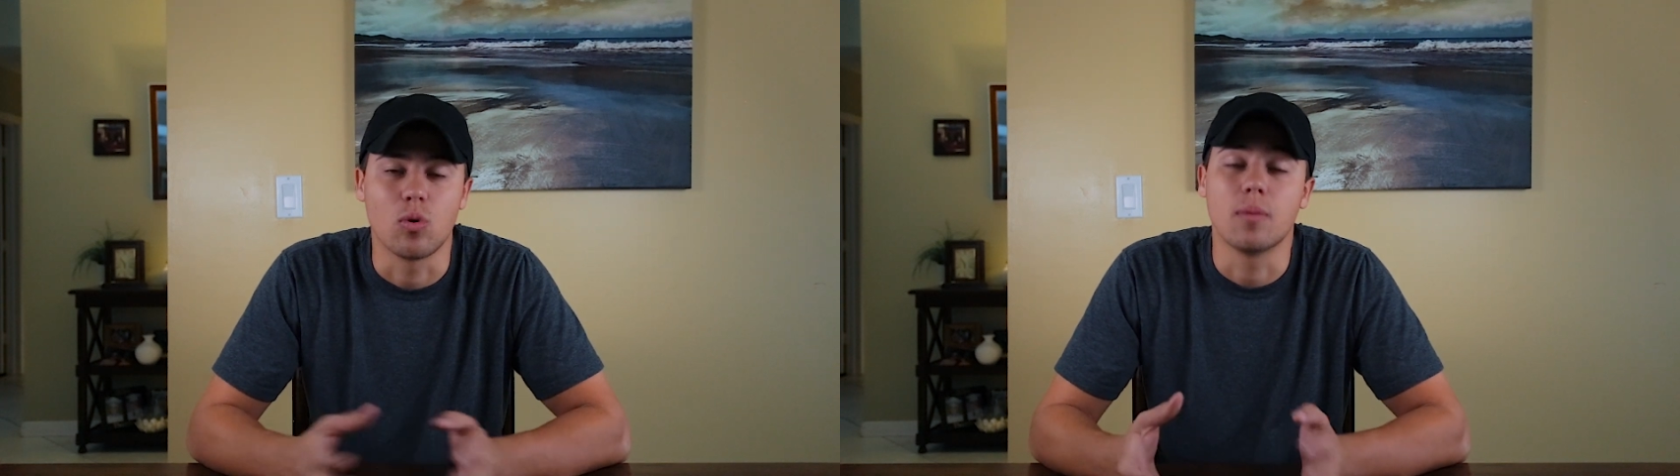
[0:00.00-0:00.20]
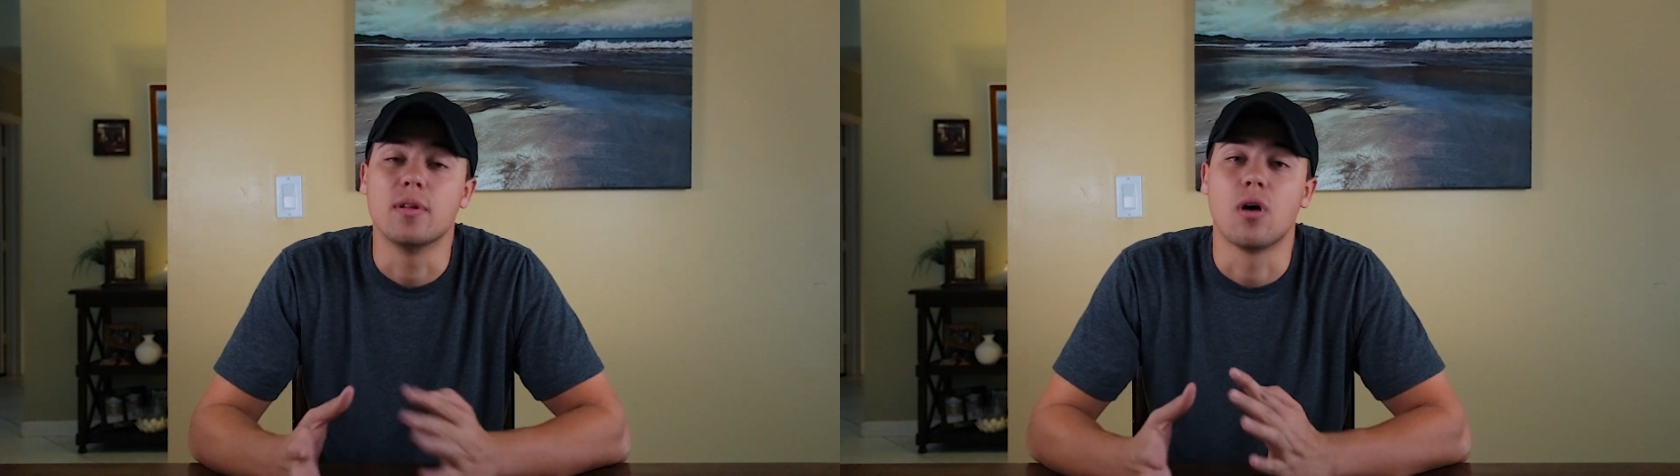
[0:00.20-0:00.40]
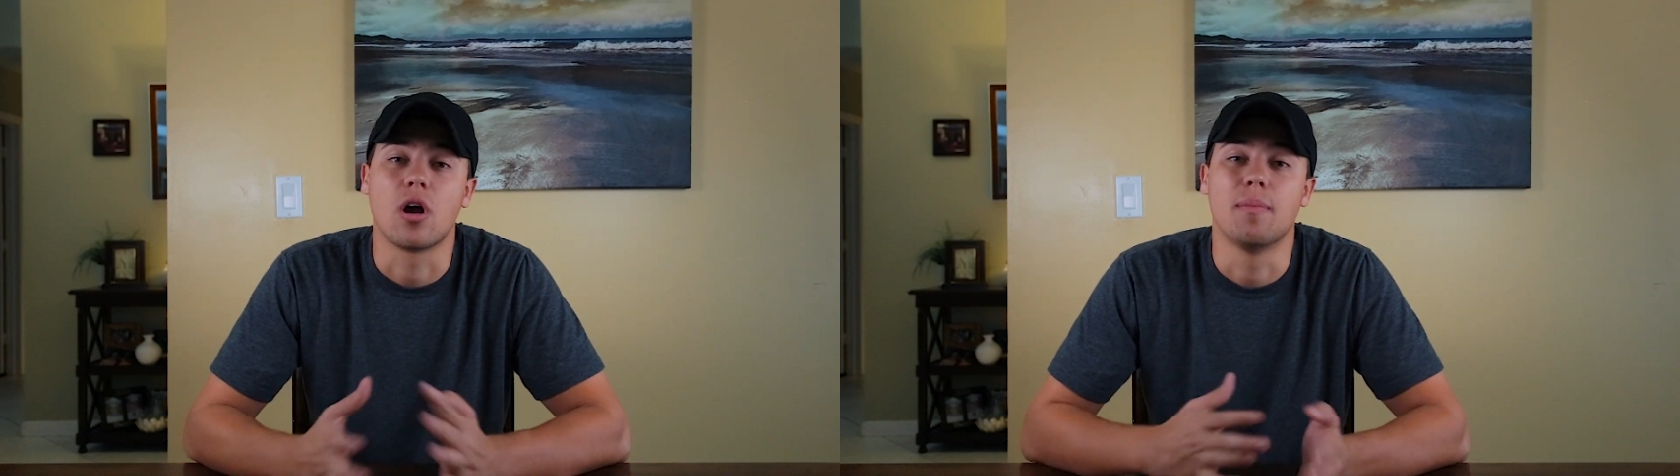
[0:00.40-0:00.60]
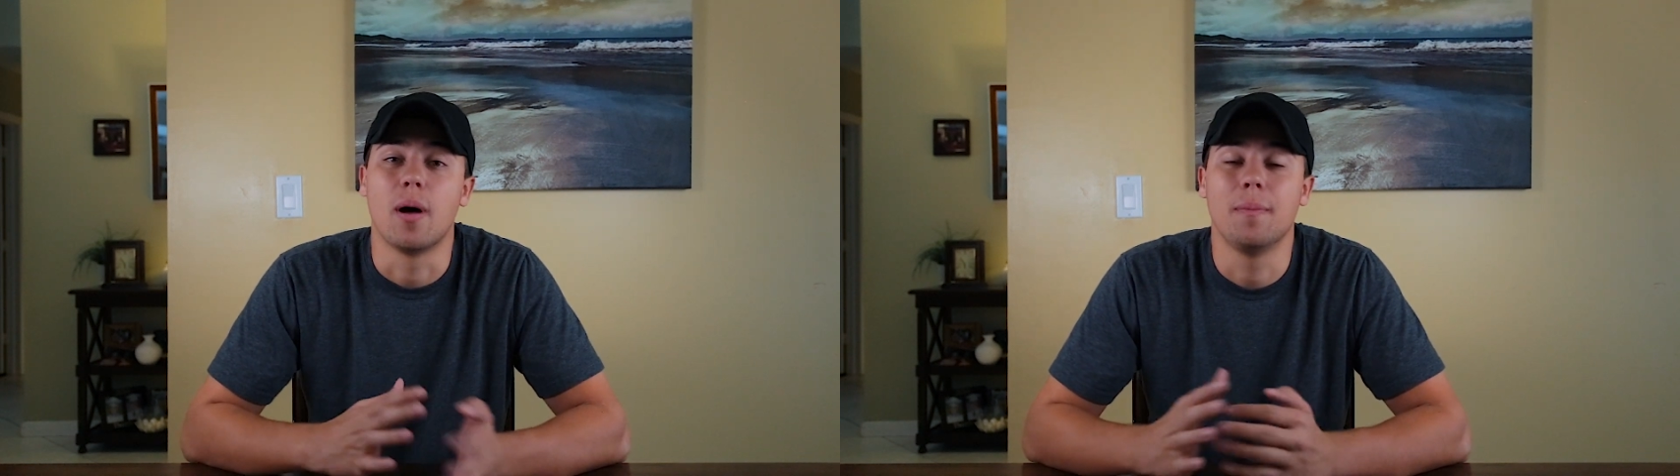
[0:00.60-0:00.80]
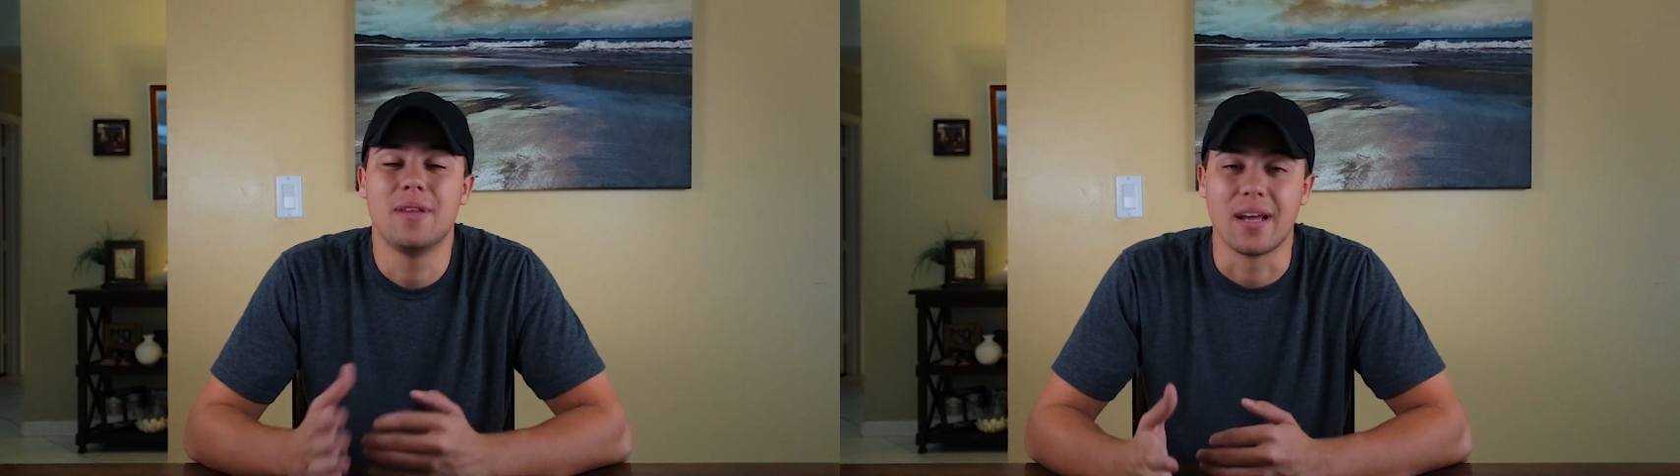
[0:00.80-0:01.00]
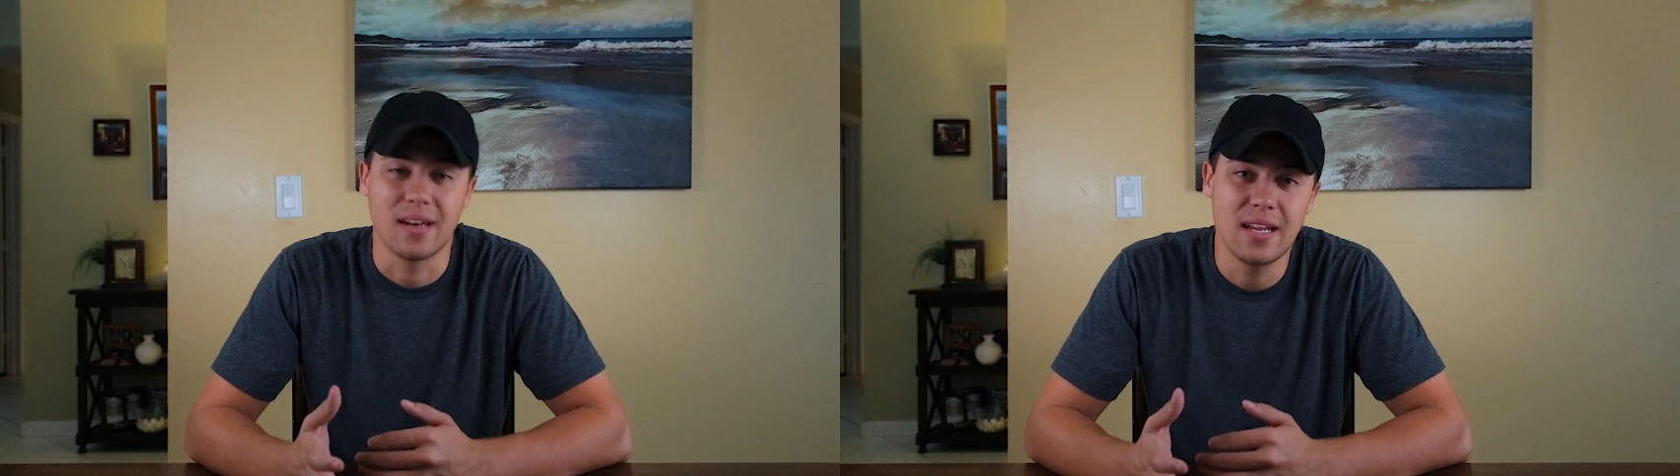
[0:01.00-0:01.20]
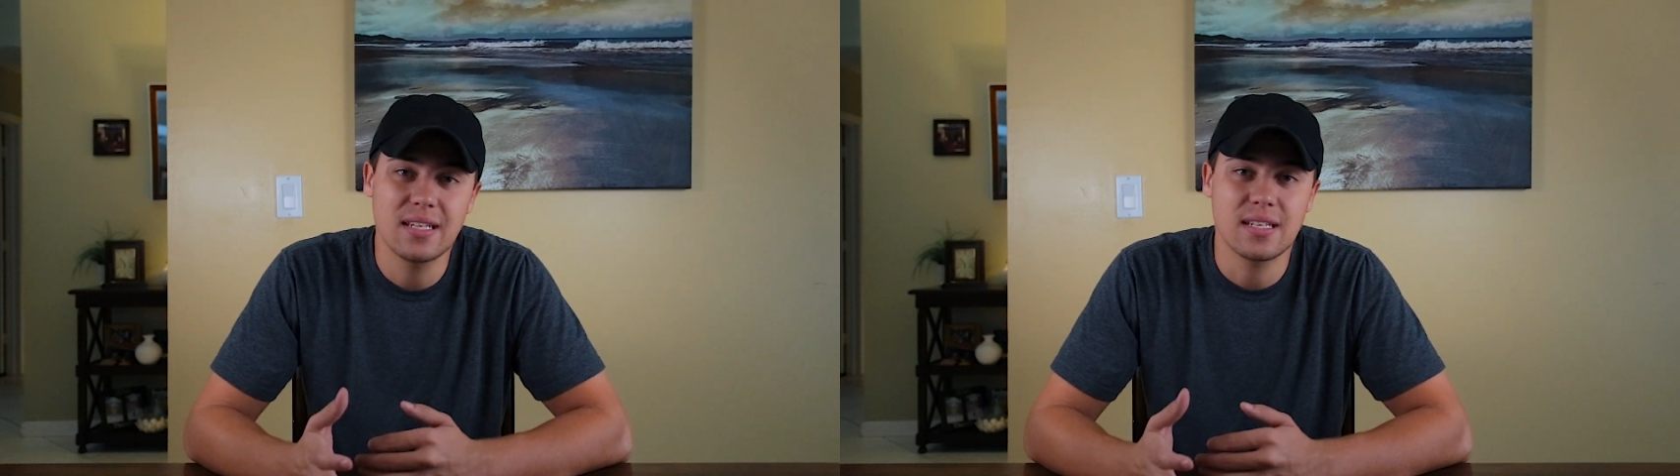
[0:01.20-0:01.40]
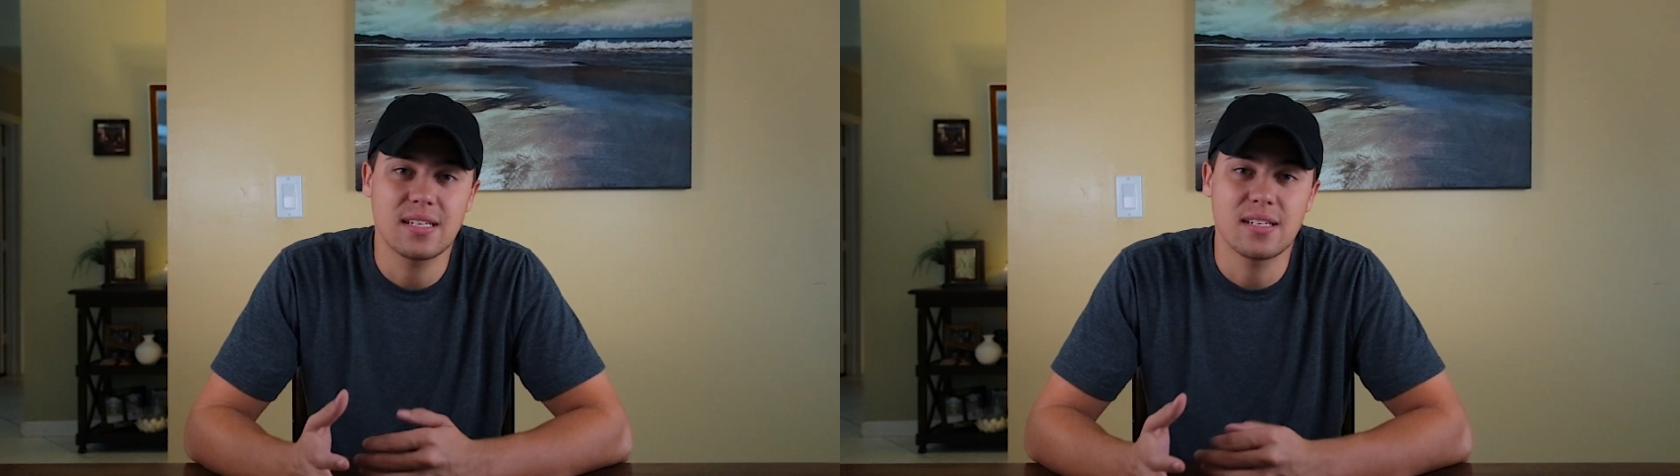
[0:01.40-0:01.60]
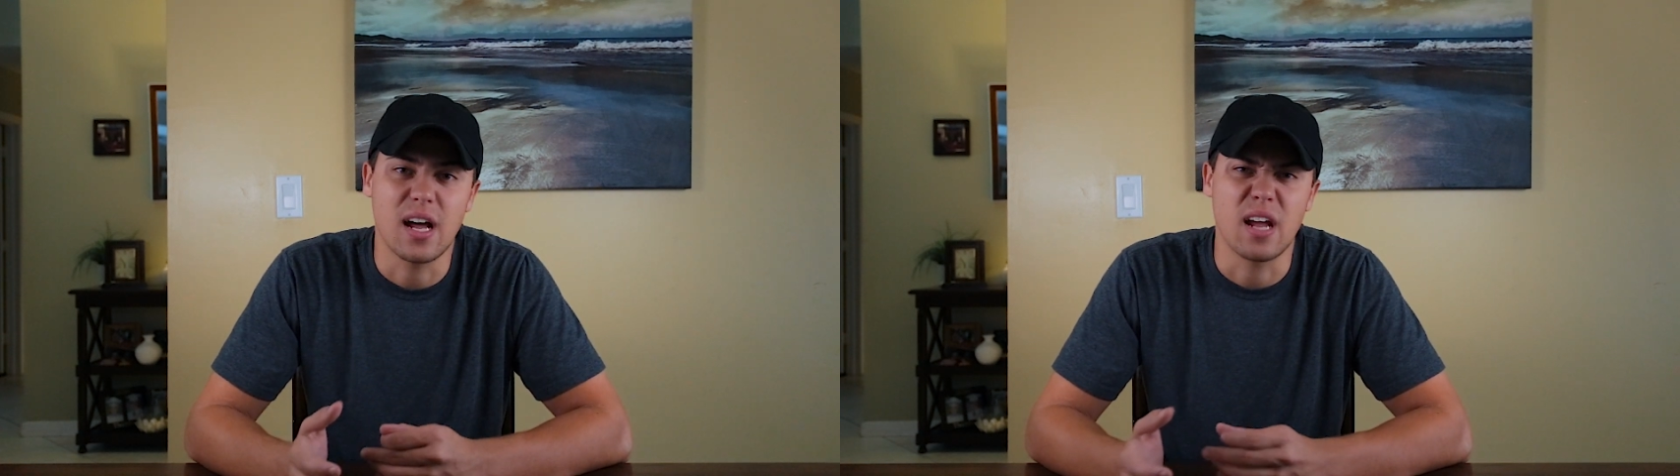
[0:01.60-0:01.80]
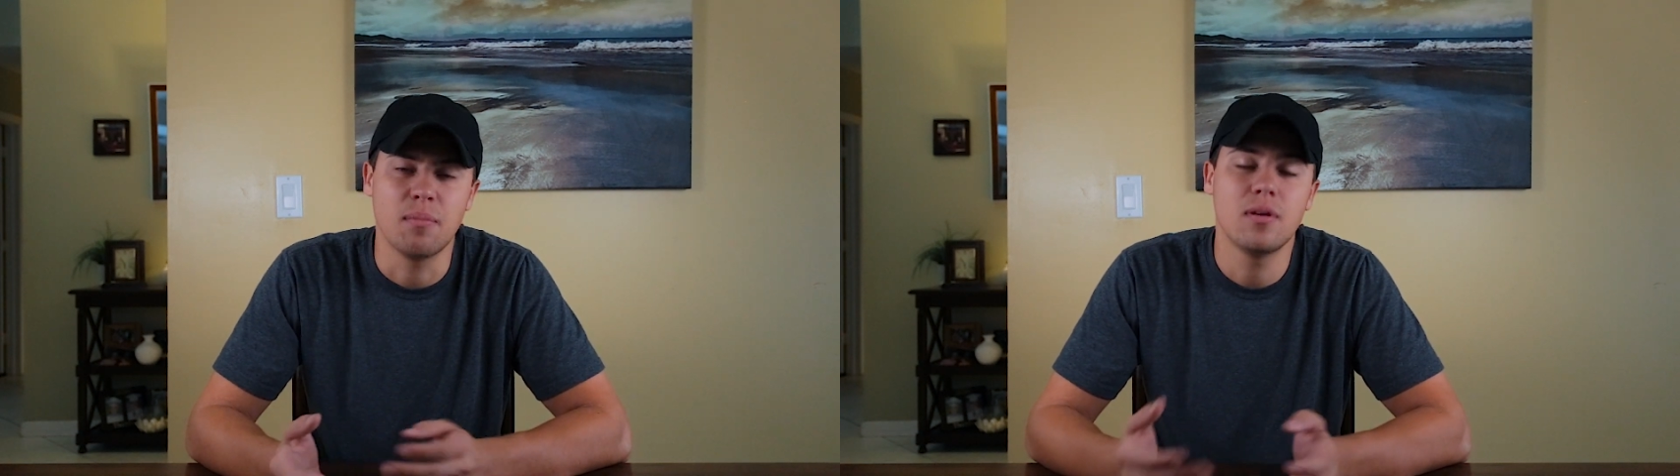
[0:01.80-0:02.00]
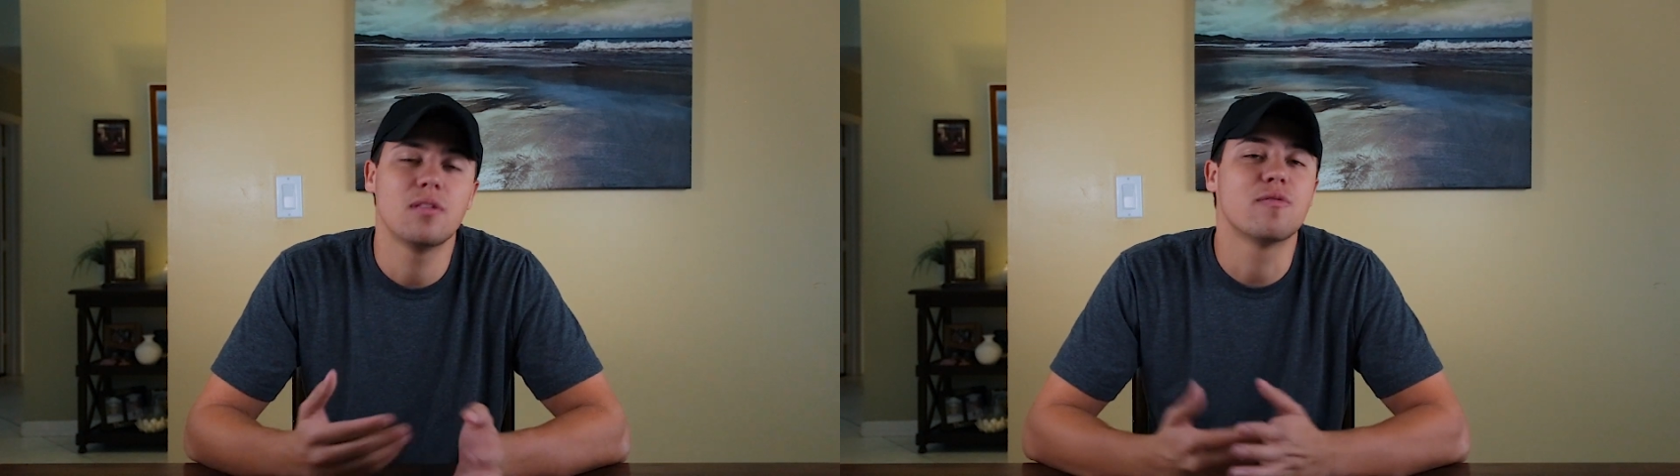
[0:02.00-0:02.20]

We're going to be talking about techniques this time.